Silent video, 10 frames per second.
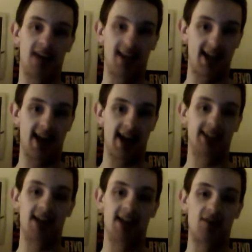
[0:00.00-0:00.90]
the end,
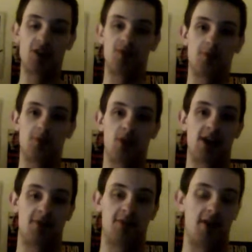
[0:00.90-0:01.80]
I voted for
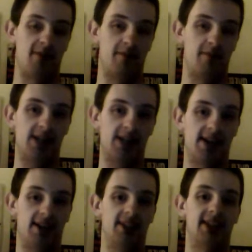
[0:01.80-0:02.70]
Barack Obama
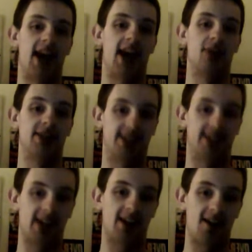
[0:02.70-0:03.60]
because I was
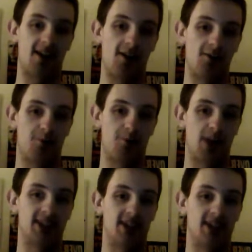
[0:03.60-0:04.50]
sick of
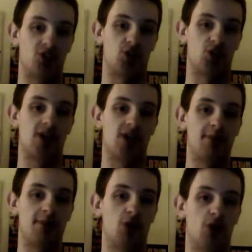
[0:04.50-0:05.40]
President George
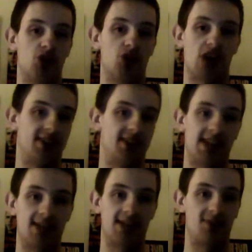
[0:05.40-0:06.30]
W. Bush. I was
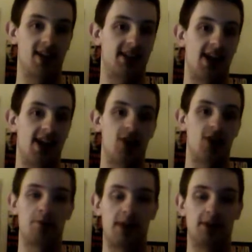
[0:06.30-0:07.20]
sick of the entire
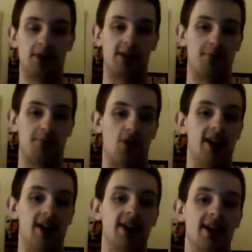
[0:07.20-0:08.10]
Republican
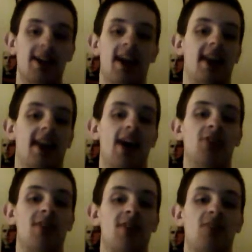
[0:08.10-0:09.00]
Party and how
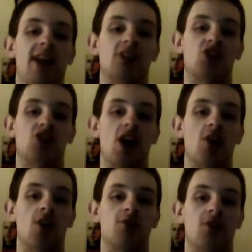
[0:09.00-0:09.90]
they've ran the
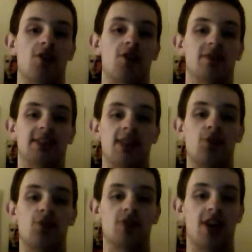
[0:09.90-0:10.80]
show for
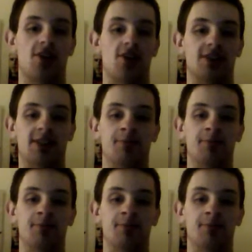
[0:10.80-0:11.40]
several years